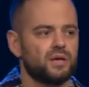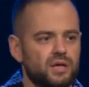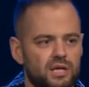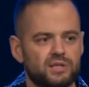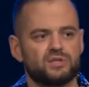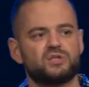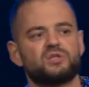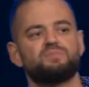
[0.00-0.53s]

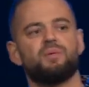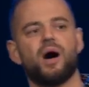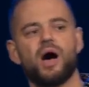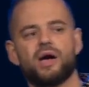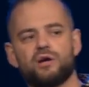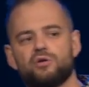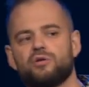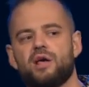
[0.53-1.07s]

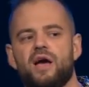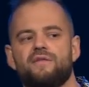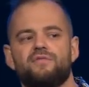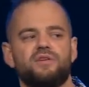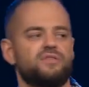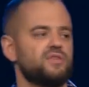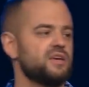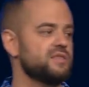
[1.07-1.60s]
inspired
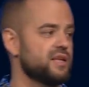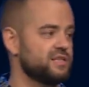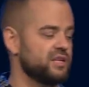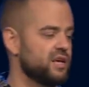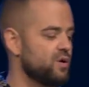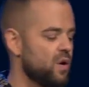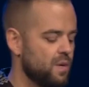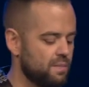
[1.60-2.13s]
everything that's
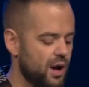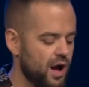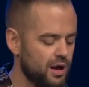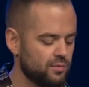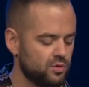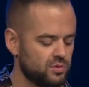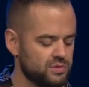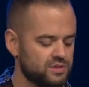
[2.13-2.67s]
in our
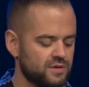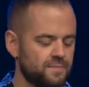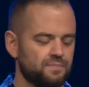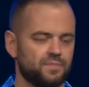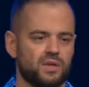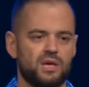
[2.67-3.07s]
Bibles.